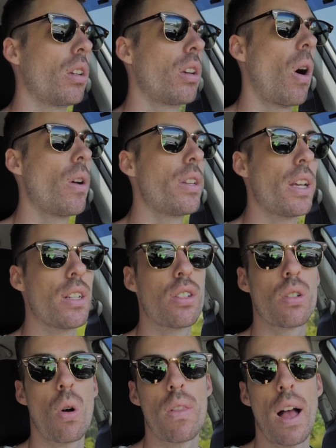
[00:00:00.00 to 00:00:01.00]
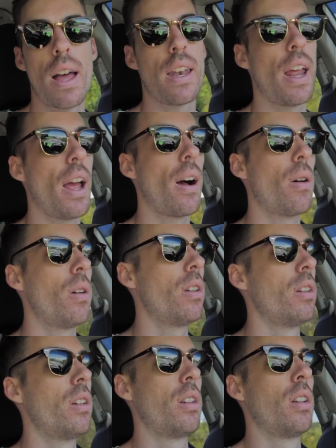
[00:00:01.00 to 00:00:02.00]
going to install that now,
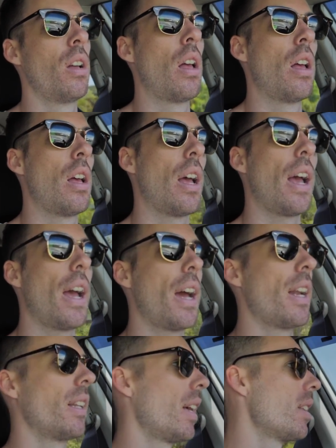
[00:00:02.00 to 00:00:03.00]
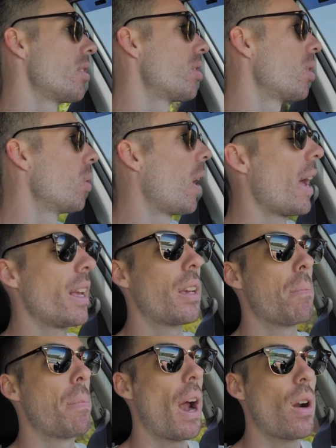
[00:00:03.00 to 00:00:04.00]
and let's do a
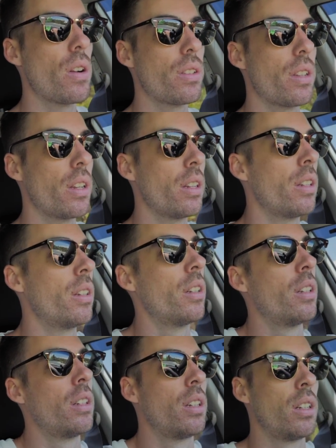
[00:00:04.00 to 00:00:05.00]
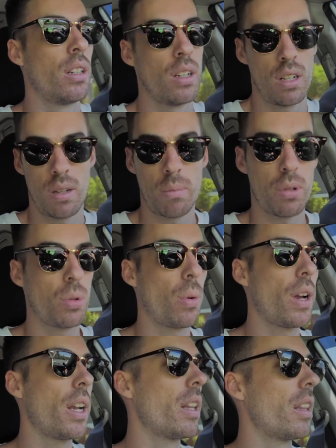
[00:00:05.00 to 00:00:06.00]
comparison
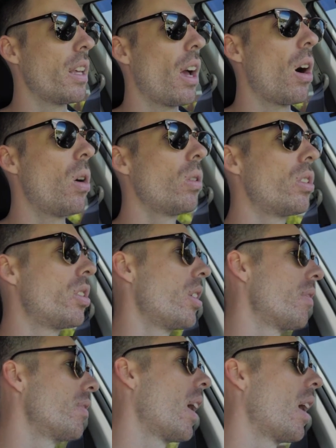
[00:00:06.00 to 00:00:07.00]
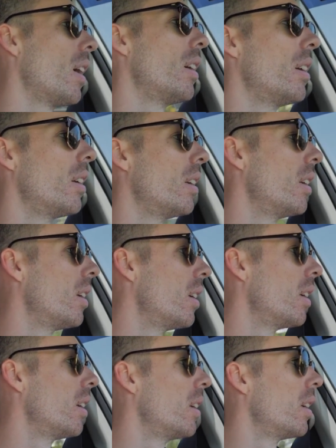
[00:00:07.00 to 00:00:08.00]
between the old shifter
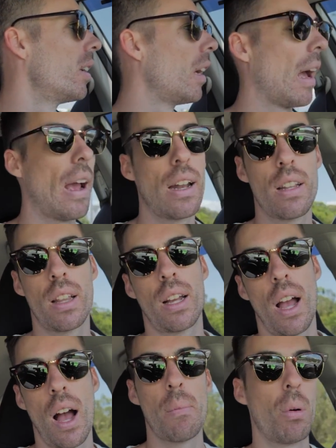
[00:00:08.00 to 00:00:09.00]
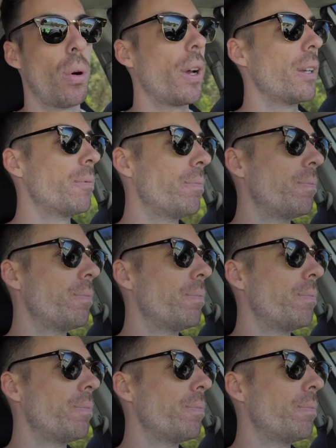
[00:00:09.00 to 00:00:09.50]
and the Kartboy.